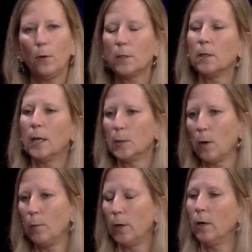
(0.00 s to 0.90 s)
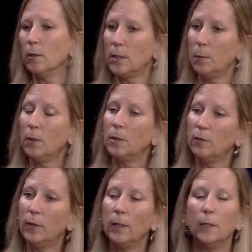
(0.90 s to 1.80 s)
personalized primary care, similar
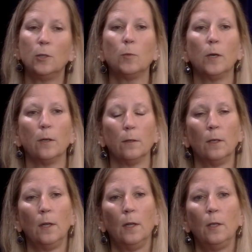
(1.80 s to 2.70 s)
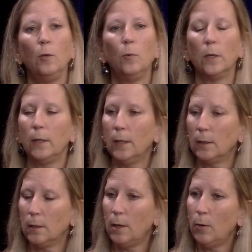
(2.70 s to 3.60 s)
to Village, where you really
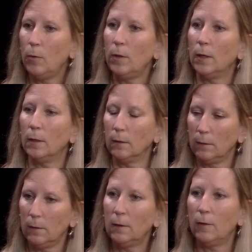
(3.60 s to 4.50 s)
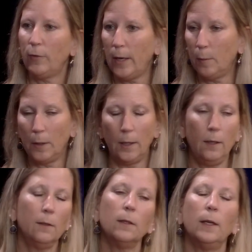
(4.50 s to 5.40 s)
get to know the
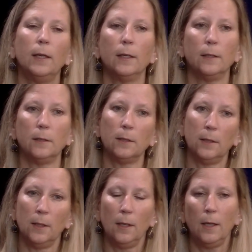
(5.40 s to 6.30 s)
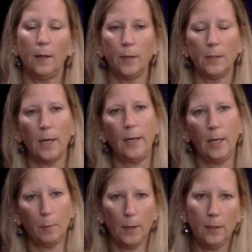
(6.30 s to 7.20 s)
family and the
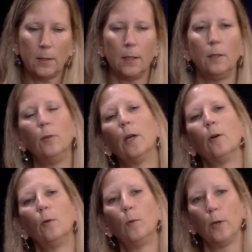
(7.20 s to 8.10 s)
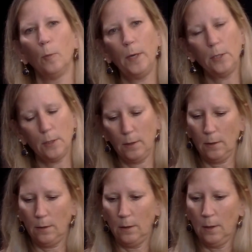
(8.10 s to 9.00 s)
dynamics, and where your
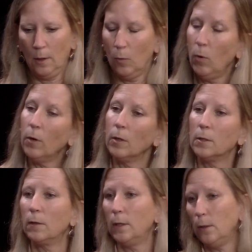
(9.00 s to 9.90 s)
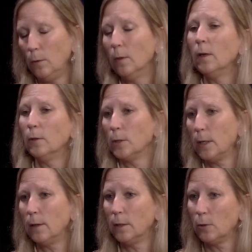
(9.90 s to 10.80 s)
patient works, so that you
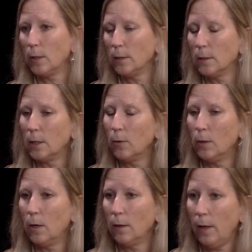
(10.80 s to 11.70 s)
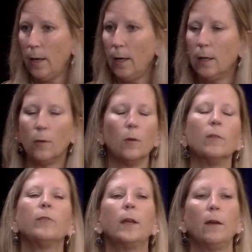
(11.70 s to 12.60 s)
understand the stresses that go along that, or
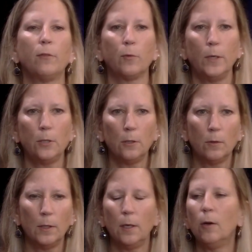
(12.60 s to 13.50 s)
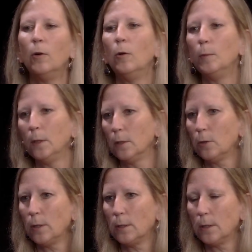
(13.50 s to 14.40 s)
if they have 3 children at home and the
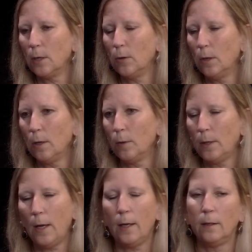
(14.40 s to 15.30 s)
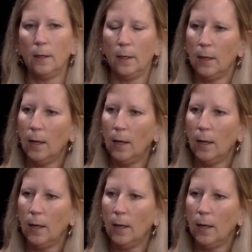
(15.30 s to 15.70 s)
stresses that go along with that.